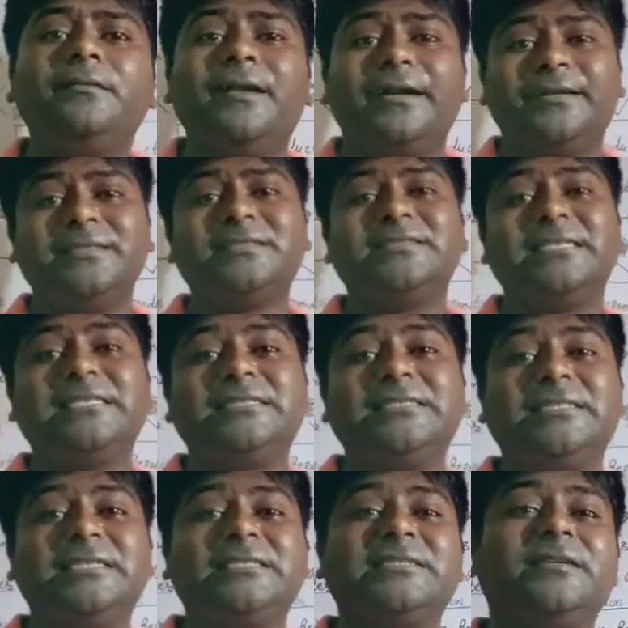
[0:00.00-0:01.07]
that is
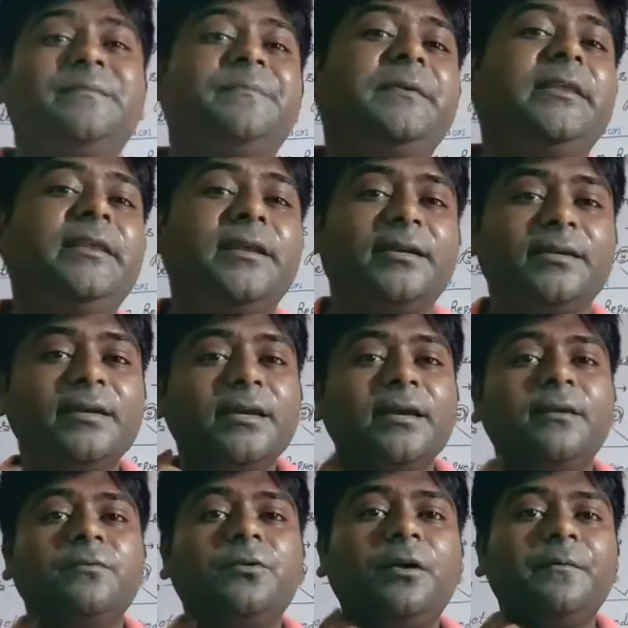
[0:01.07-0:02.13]
gestation period.
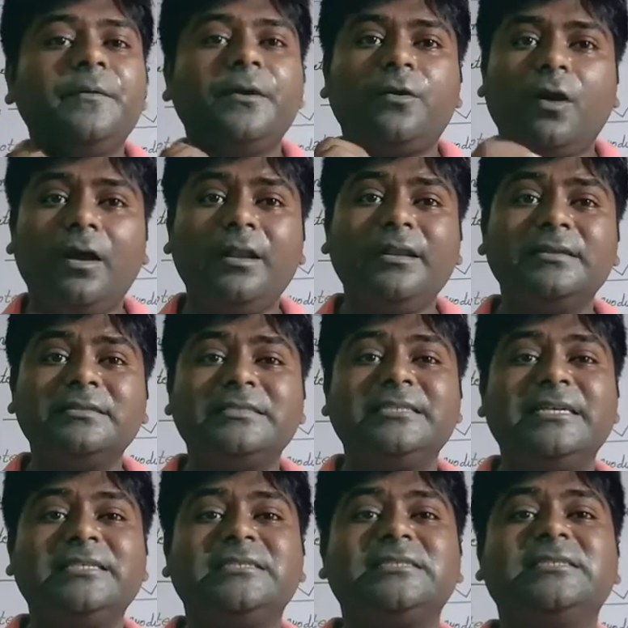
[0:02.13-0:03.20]
What we call
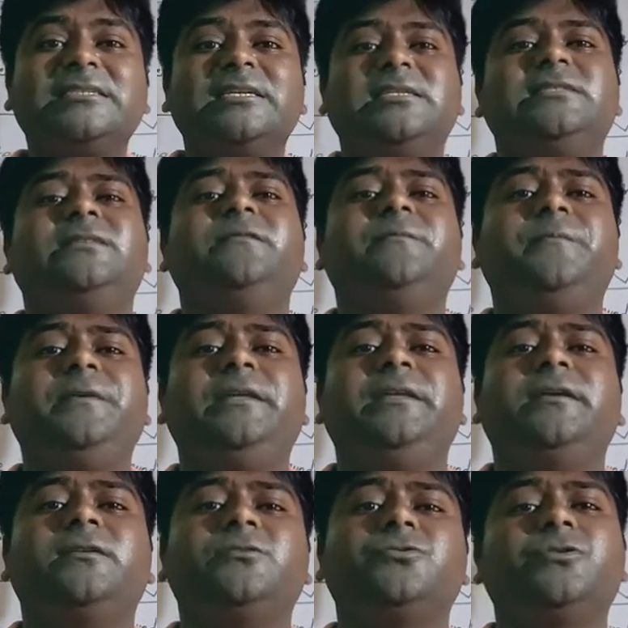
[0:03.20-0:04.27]
gestation
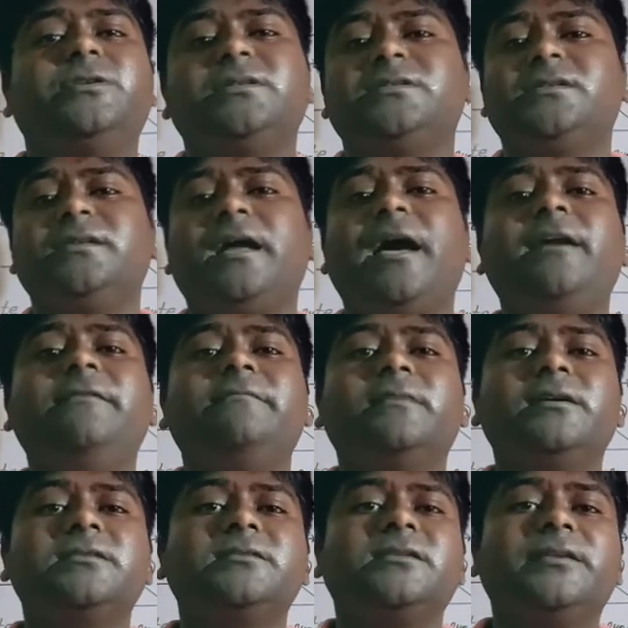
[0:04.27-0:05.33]
period. So it is 9
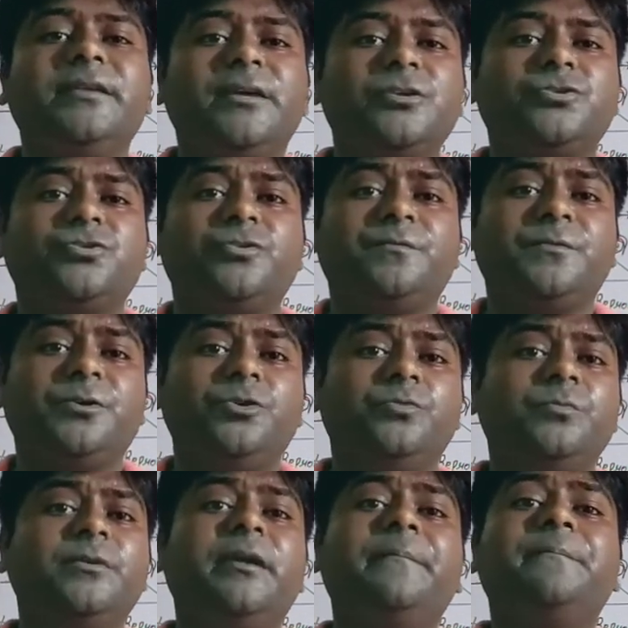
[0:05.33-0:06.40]
months in case of the
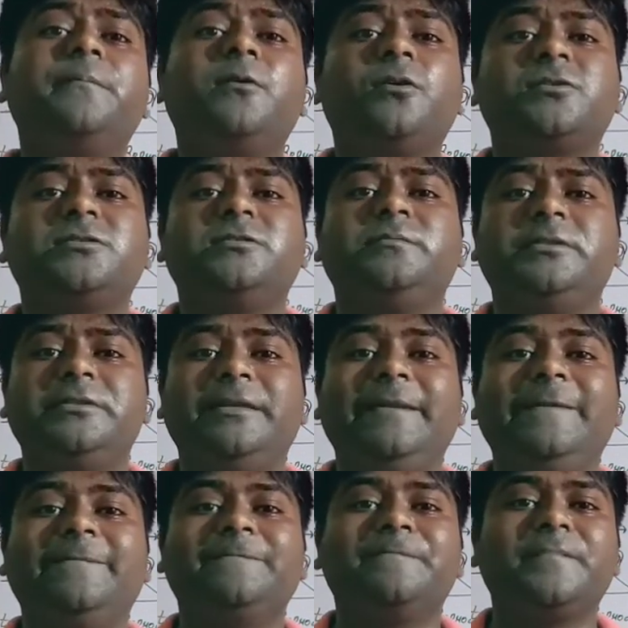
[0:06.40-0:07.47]
human
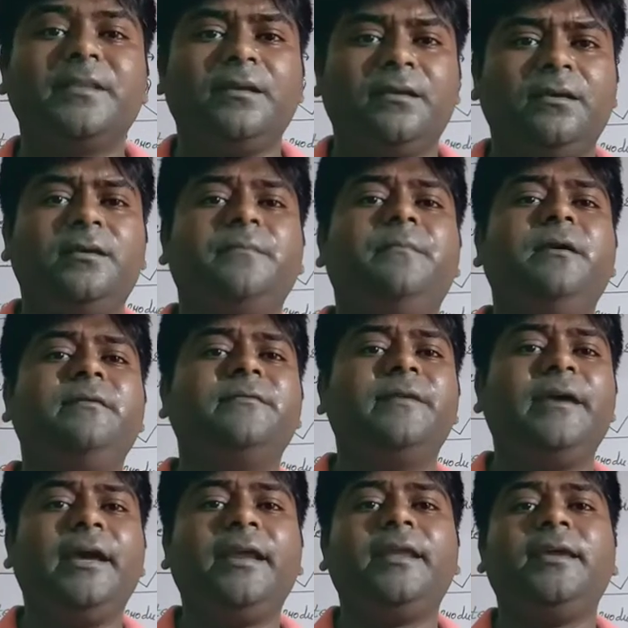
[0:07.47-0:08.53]
approximately. It may
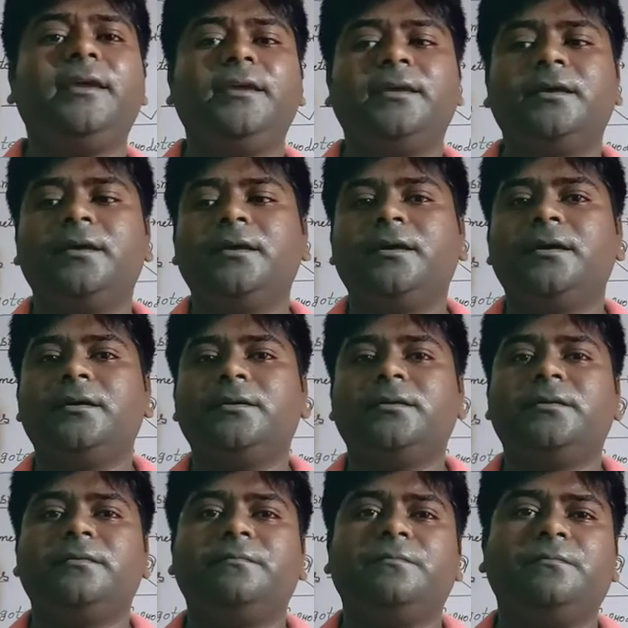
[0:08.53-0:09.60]
vary
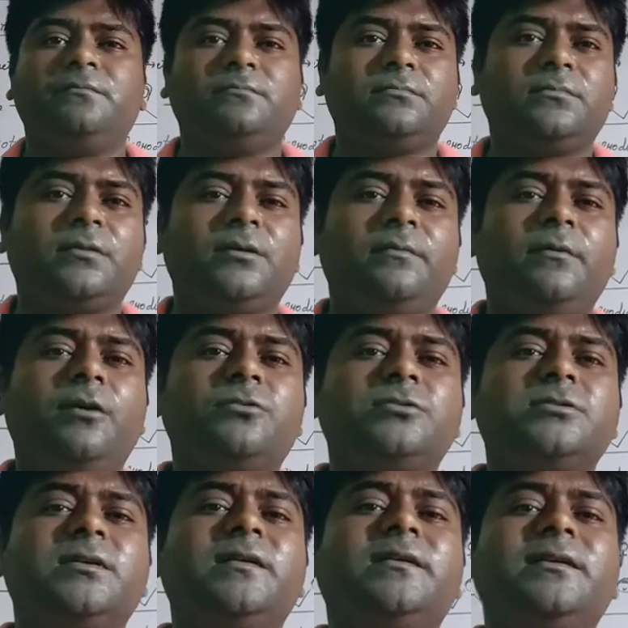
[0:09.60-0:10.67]
about
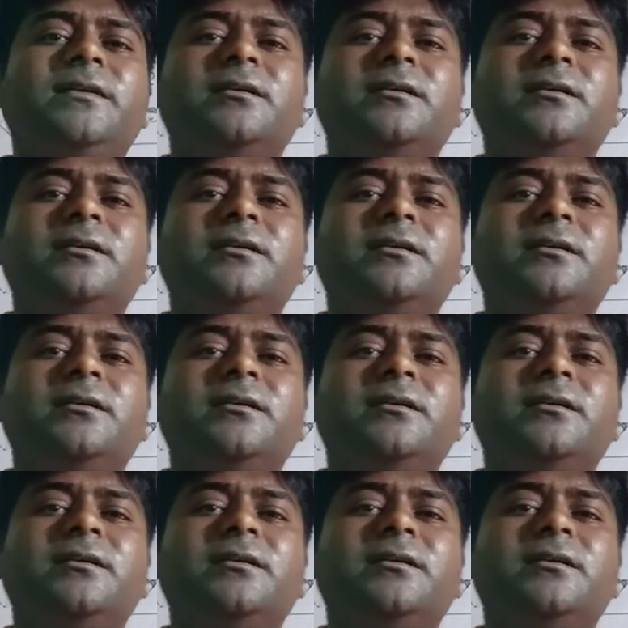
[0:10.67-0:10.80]
certain